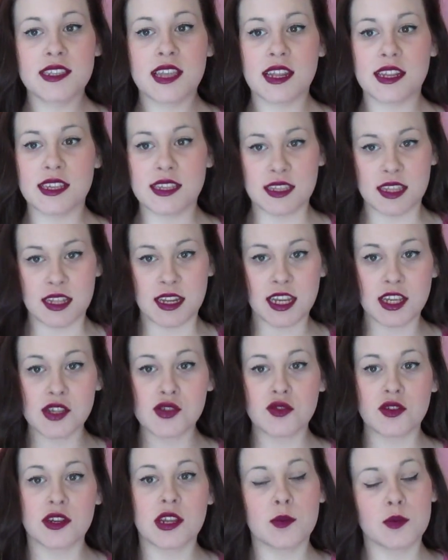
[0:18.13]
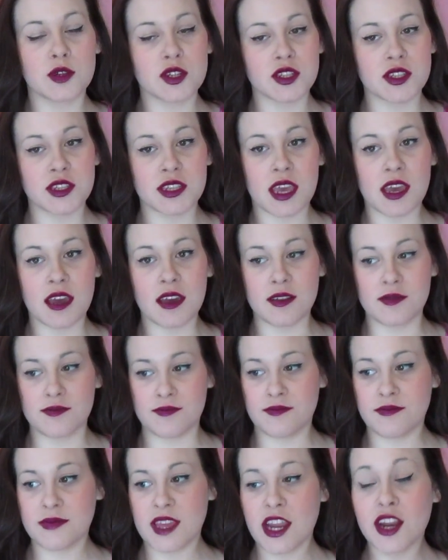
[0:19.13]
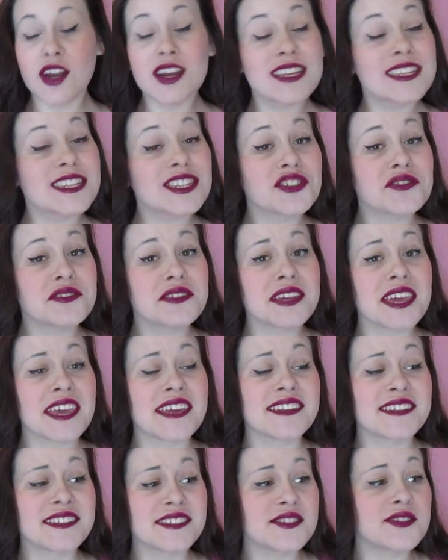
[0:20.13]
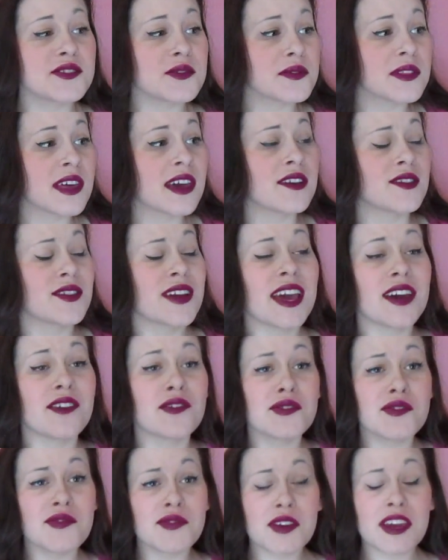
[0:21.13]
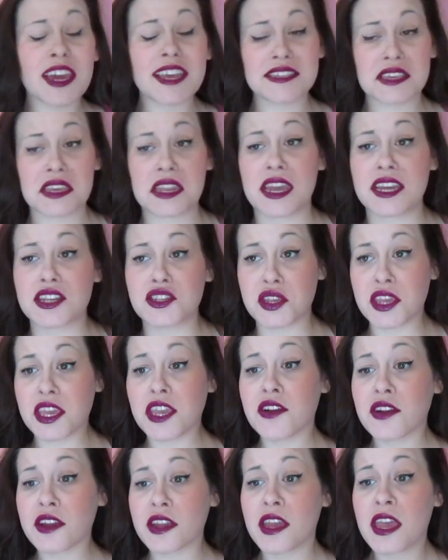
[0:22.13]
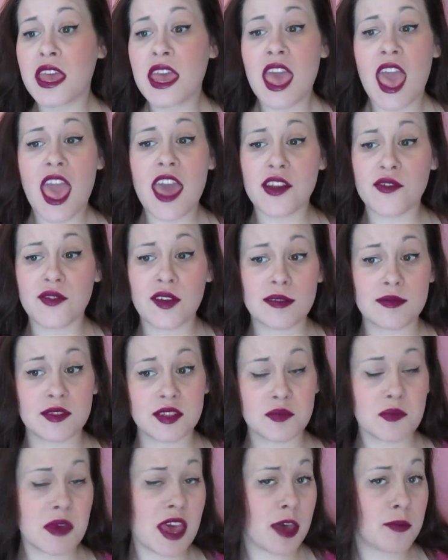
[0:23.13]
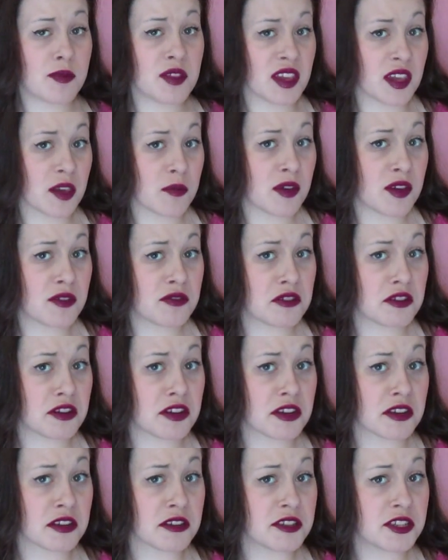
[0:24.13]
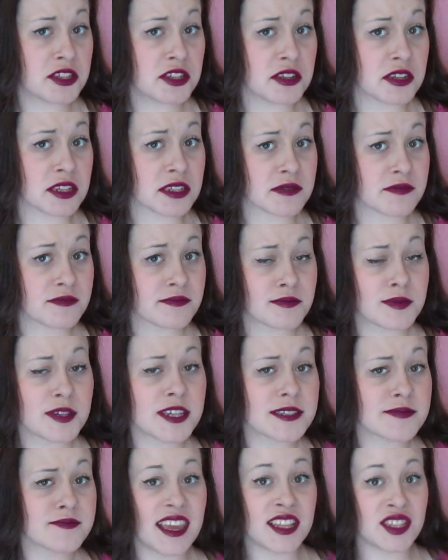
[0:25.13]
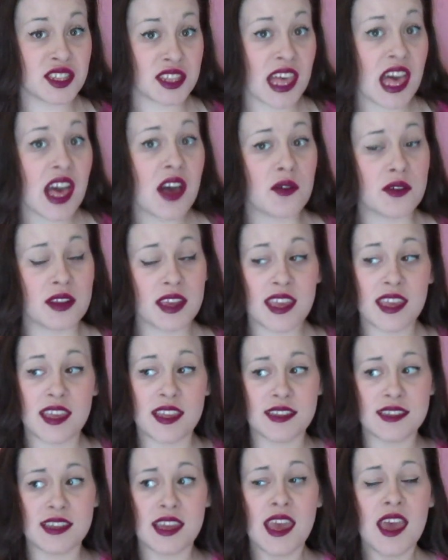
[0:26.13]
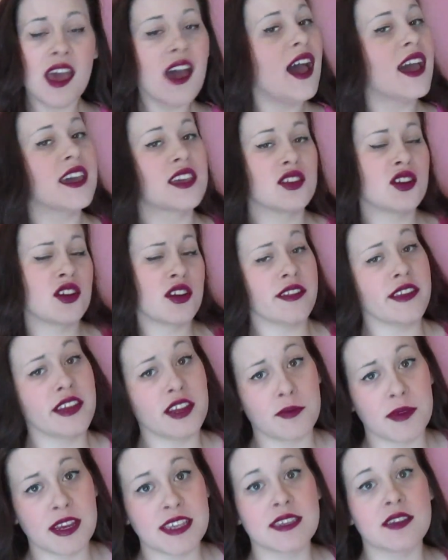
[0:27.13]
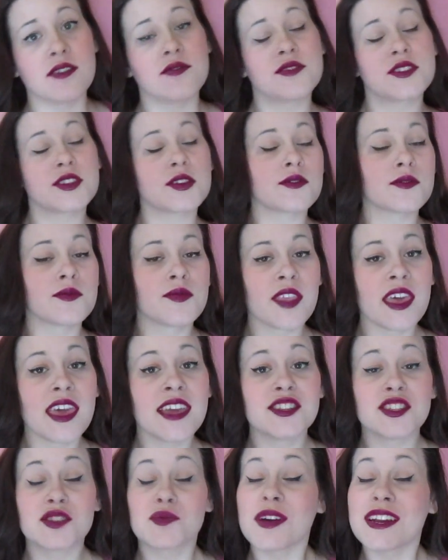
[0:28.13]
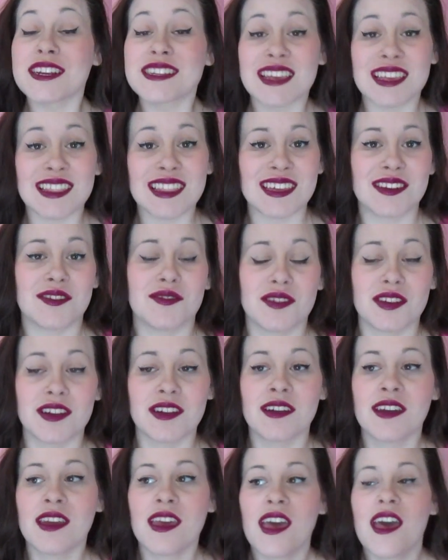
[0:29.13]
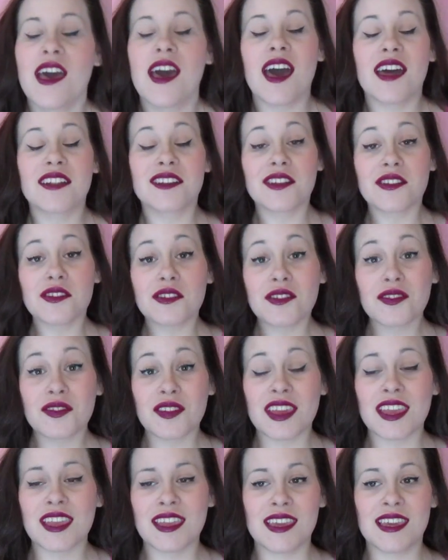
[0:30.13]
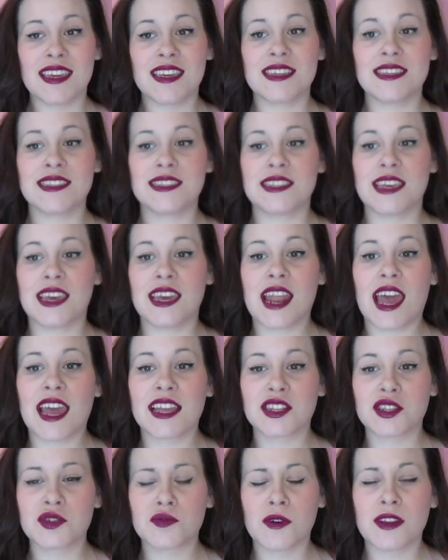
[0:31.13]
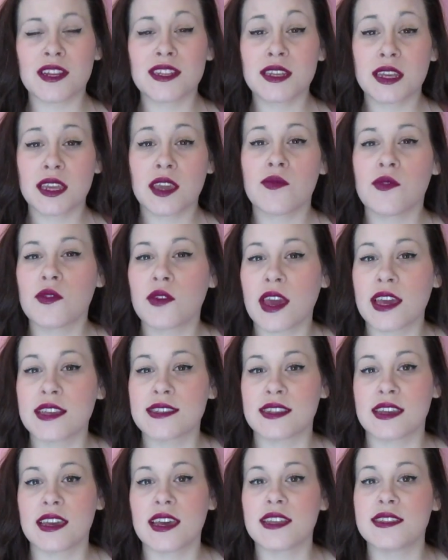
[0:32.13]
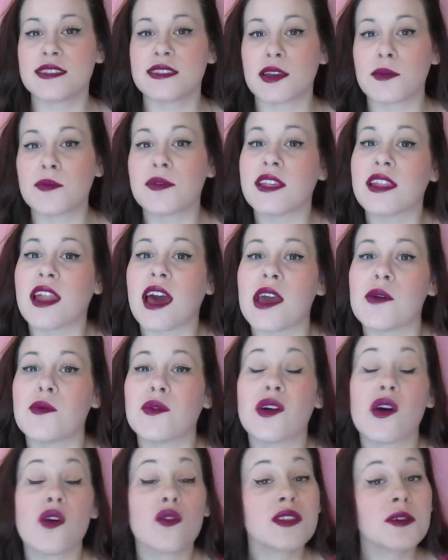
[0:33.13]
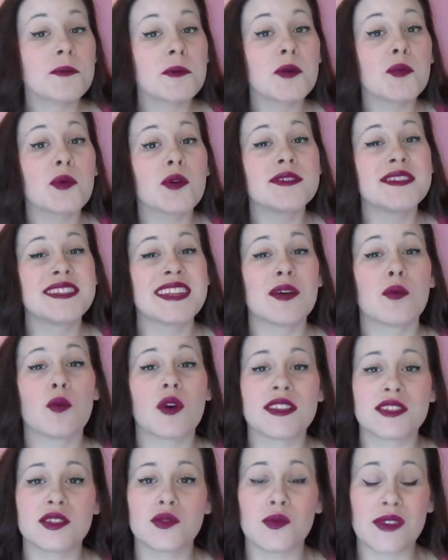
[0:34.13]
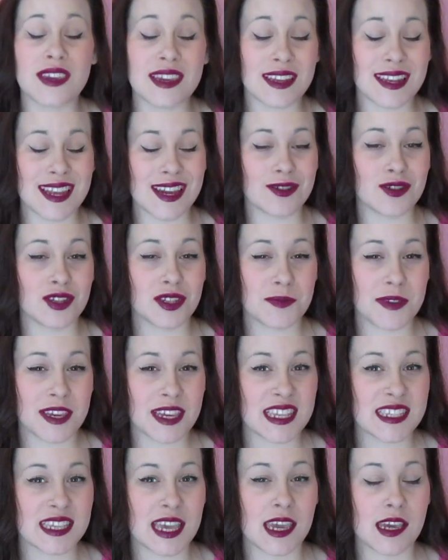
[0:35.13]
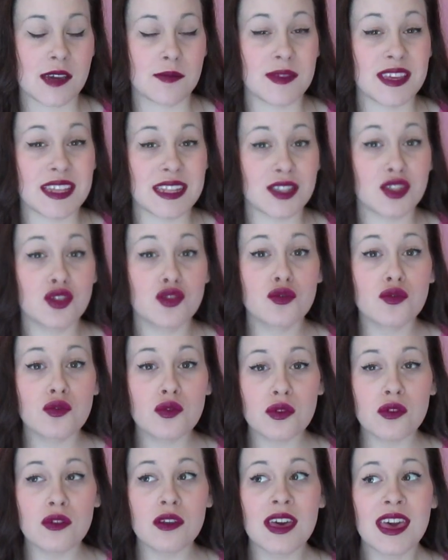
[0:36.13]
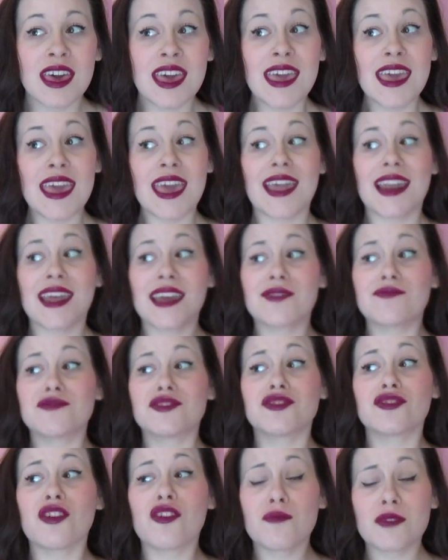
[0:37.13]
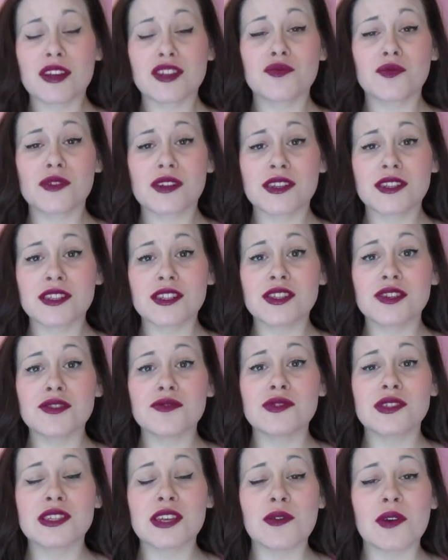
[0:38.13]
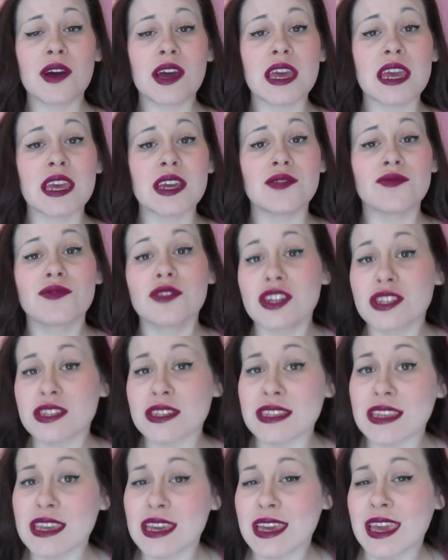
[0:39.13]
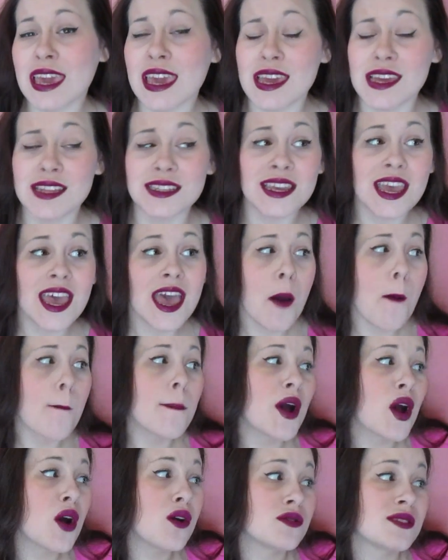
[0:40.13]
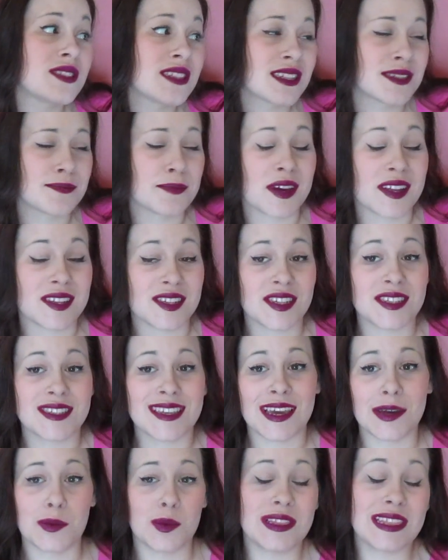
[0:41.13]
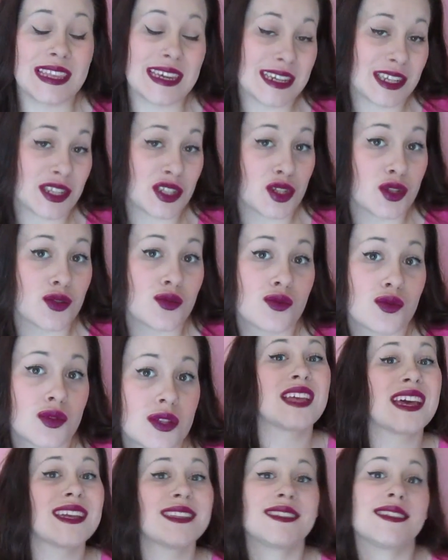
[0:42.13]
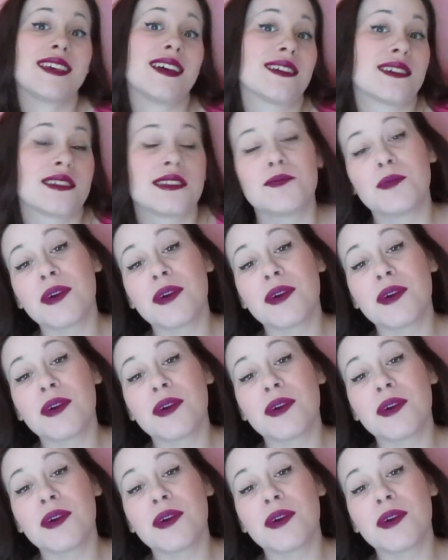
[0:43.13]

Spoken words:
That is the next door neighbor's air conditioning, and it is so loud. I don't know if you guys can actually hear it, and if I'm just babbling about their air conditioning, but it's loud, and I can hardly hear myself, so just wanted to get that out there. Another thing is that I just wanted to give you guys the heads up that I will only be posting once a week now just because I am in school and I have so much work to do, so I unfortunately can't post as much as I would like to. That sucks.